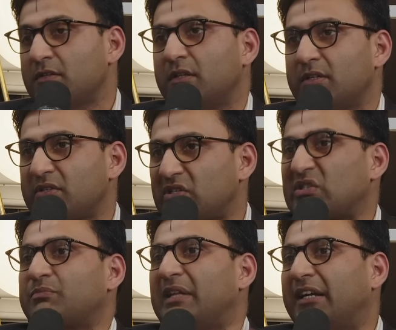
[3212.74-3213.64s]
So there's a
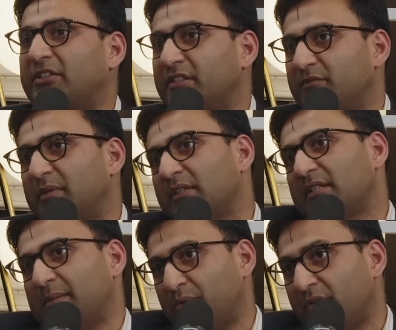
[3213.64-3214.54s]
splattering of bills
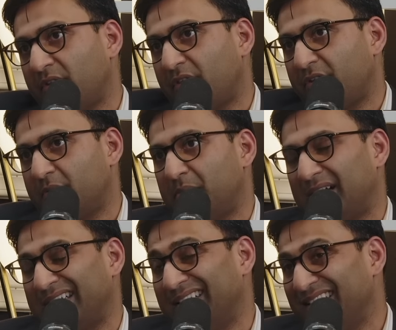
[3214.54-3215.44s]
that I put in the third
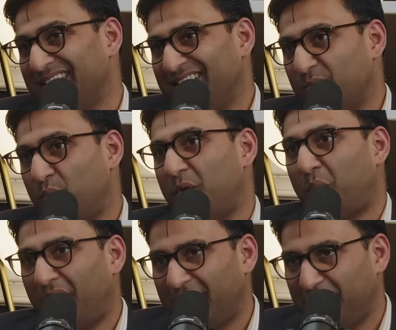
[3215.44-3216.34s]
bucket. The
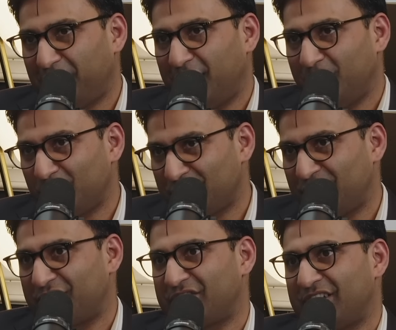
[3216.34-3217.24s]
one I find most
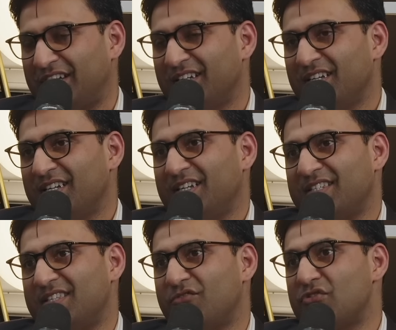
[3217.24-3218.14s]
interesting
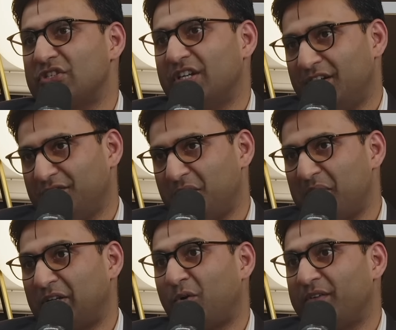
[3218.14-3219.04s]
is the reserve,
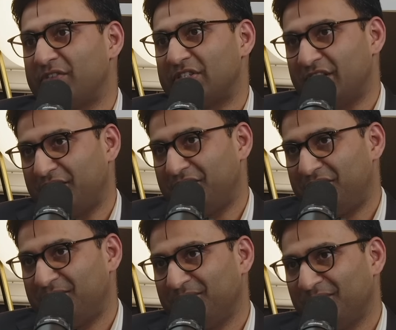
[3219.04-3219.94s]
the Bitcoin reserve.